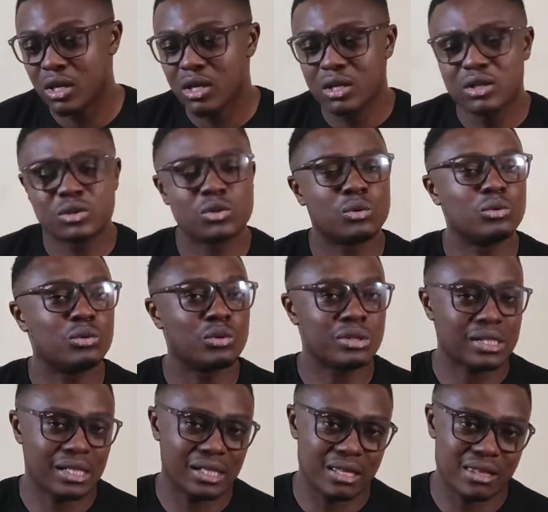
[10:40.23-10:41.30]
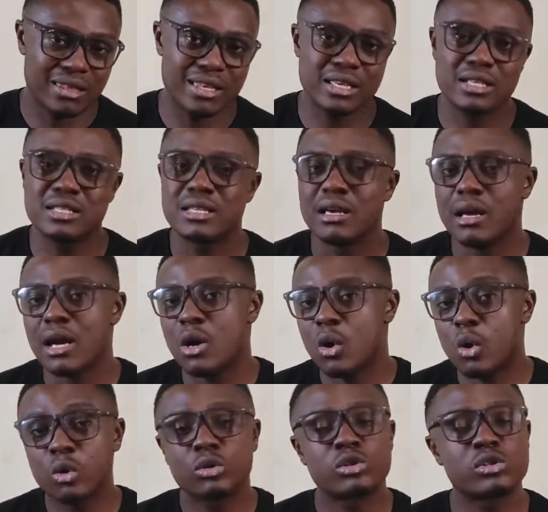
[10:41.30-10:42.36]
So those are the things.
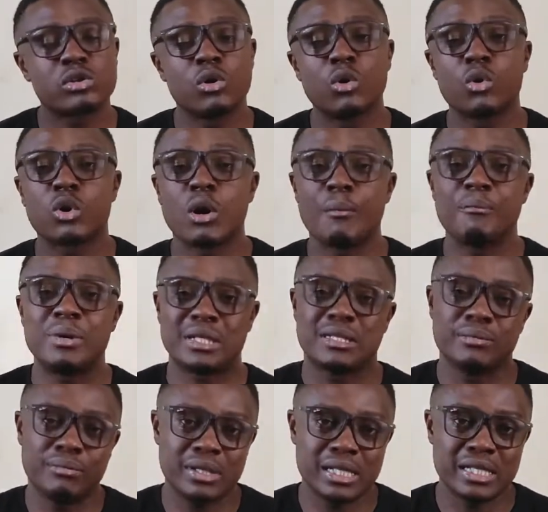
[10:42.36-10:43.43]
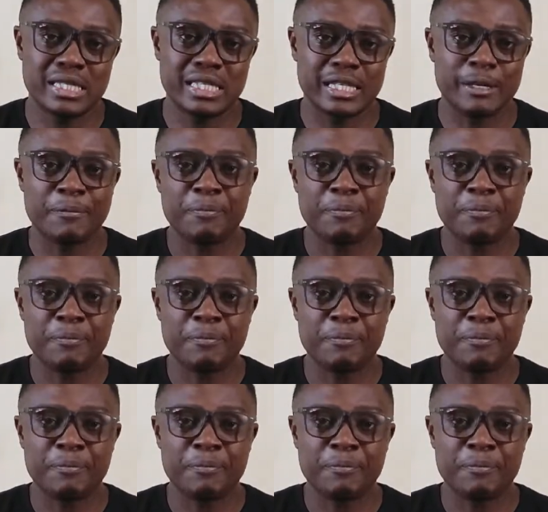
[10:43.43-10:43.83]
Also, compatibility.